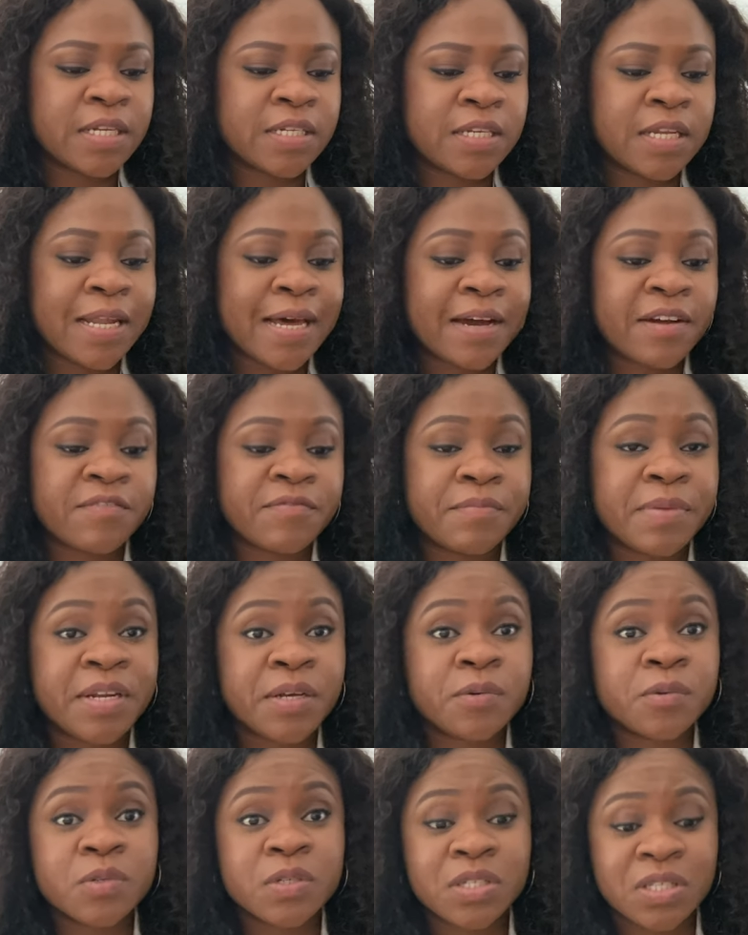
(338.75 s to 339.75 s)
and the lack of
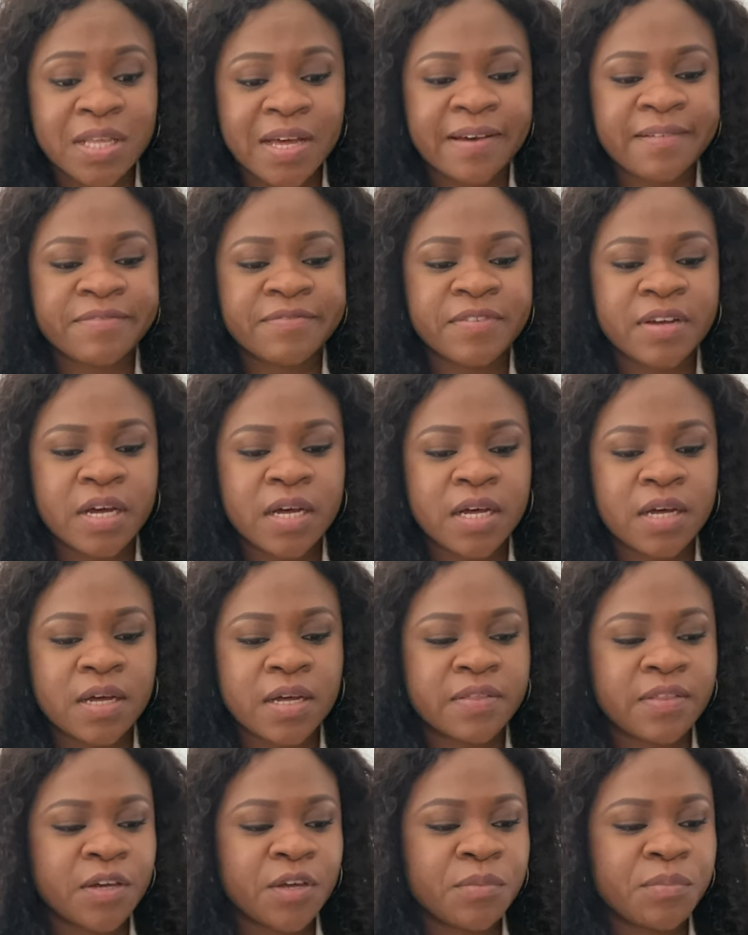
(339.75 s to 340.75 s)
medical staff uh,
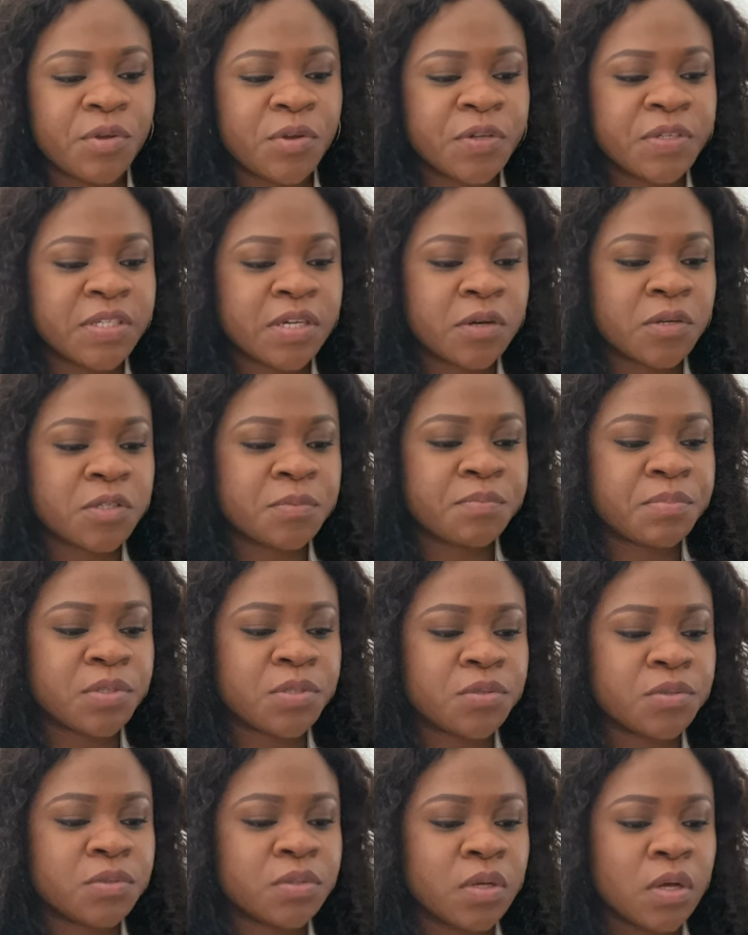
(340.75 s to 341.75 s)
at the community
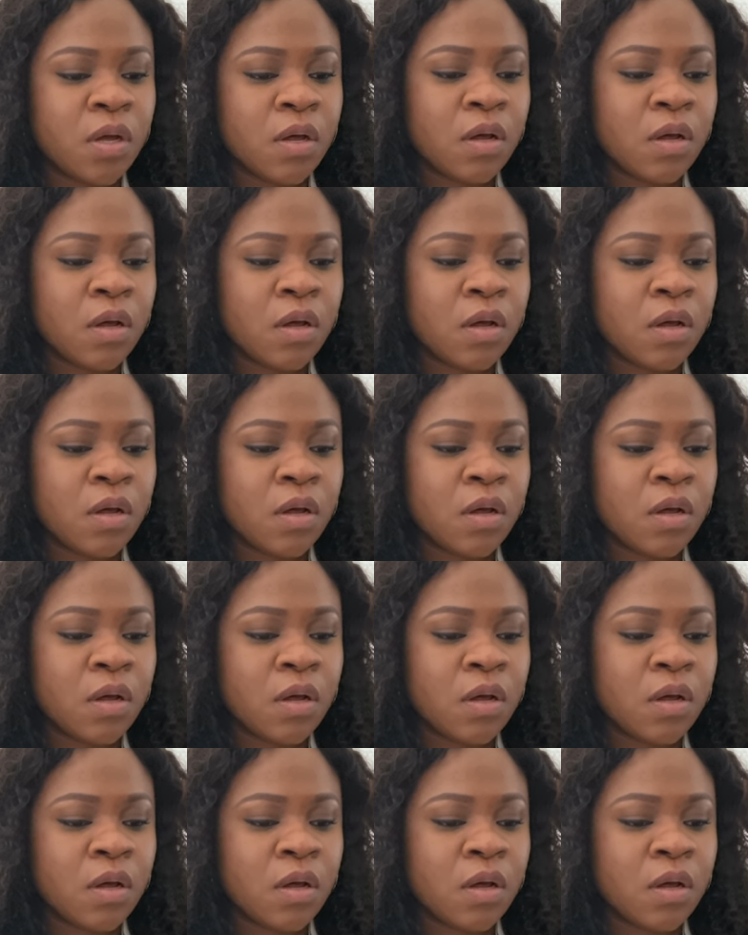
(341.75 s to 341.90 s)
hospital,